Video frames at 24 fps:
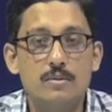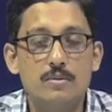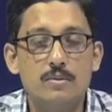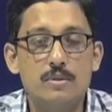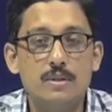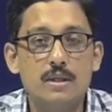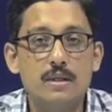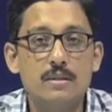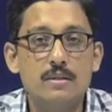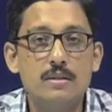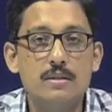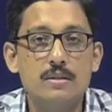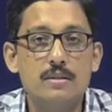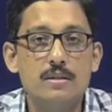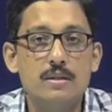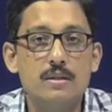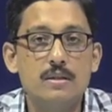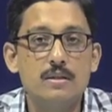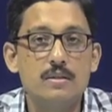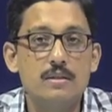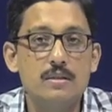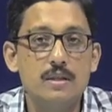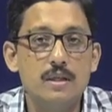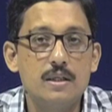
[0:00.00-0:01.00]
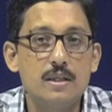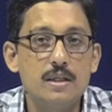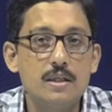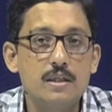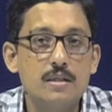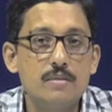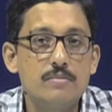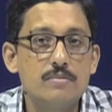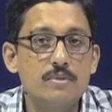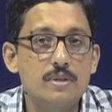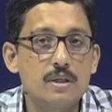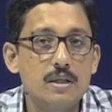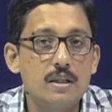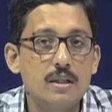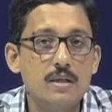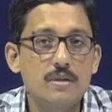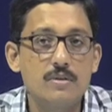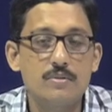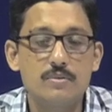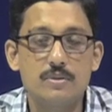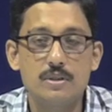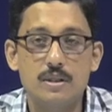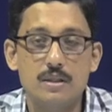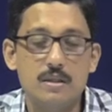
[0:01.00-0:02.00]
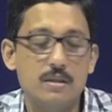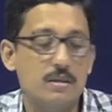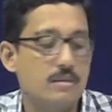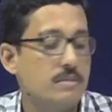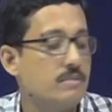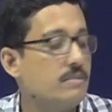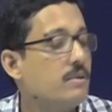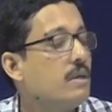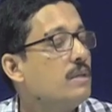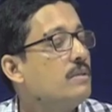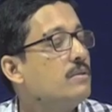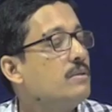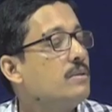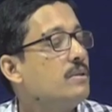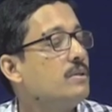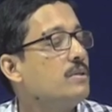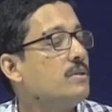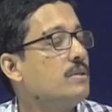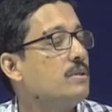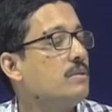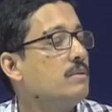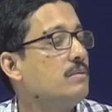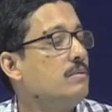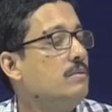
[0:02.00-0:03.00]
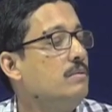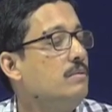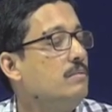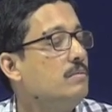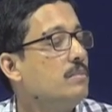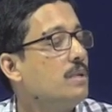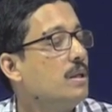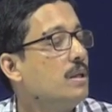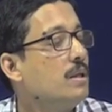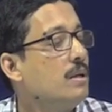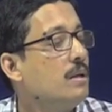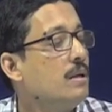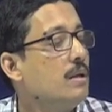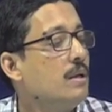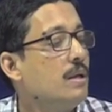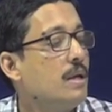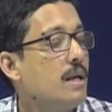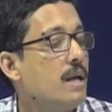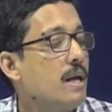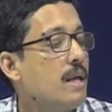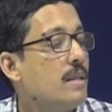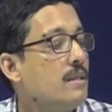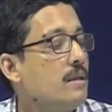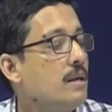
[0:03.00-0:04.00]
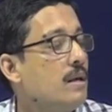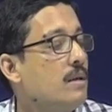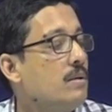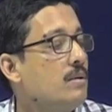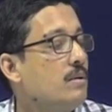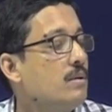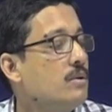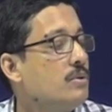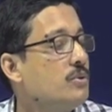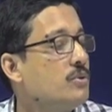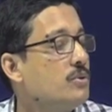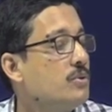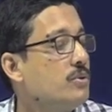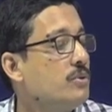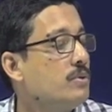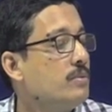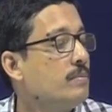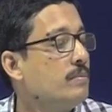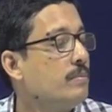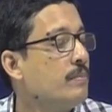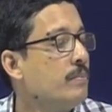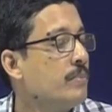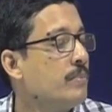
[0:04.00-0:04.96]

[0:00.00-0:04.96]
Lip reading: transition. It's a radiative singlet to singlet transition. and also